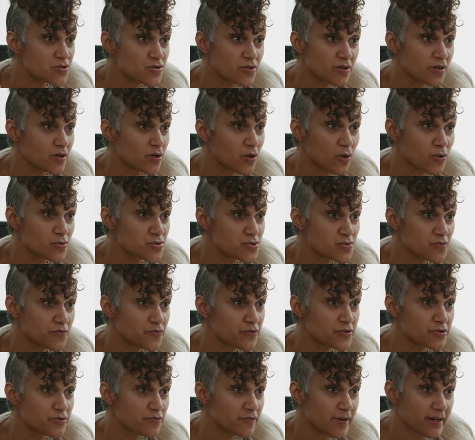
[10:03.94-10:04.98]
you can go to
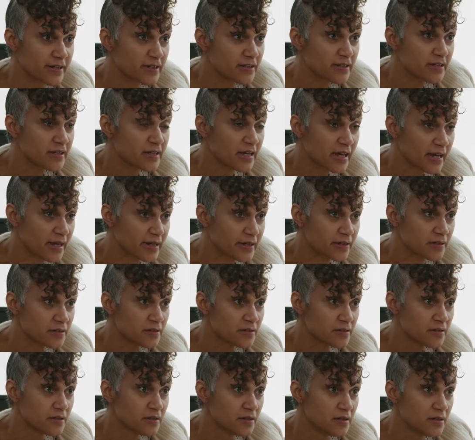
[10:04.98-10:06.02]
for your regular care.
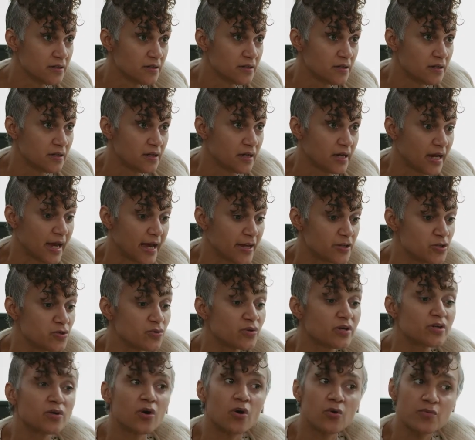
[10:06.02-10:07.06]
And you
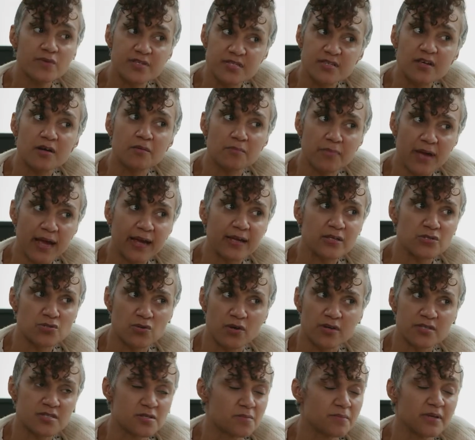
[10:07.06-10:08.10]
can always come back and
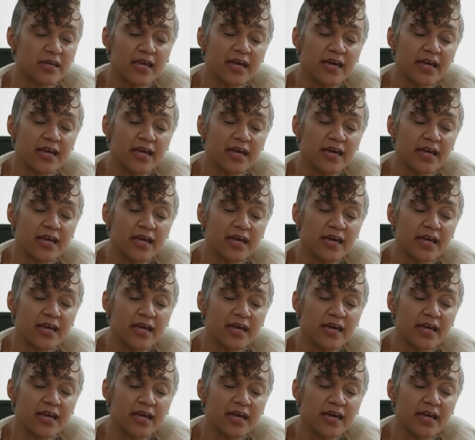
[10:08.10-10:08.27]
talk to me